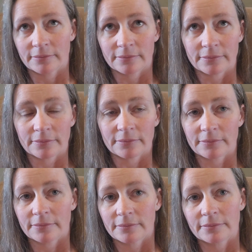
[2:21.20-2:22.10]

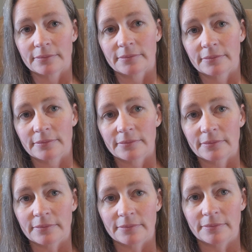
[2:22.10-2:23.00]

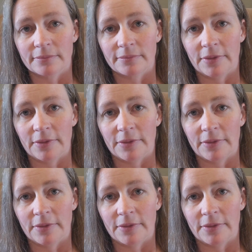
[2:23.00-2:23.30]
[no speech]